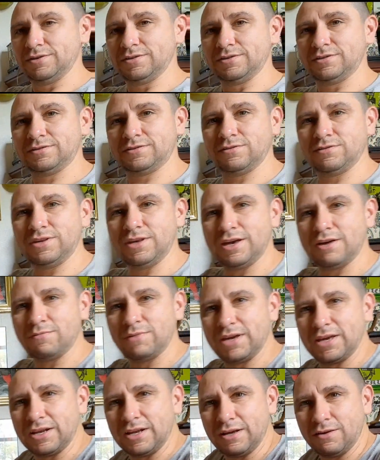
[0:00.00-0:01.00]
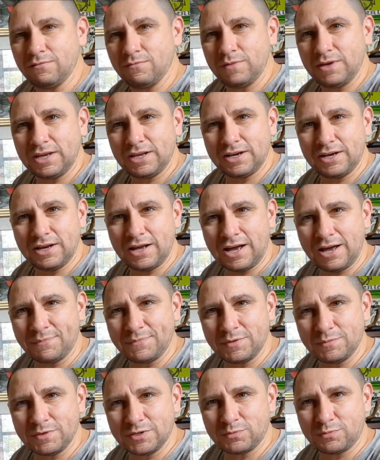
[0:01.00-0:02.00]
So yeah, we get an
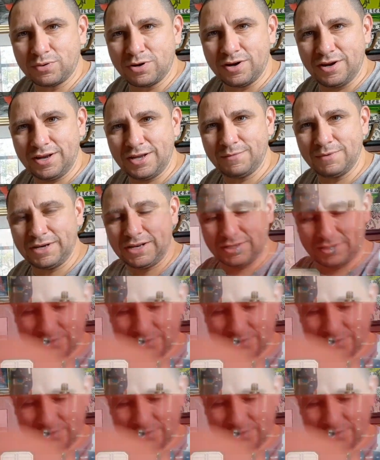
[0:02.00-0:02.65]
Optimus Prime, and I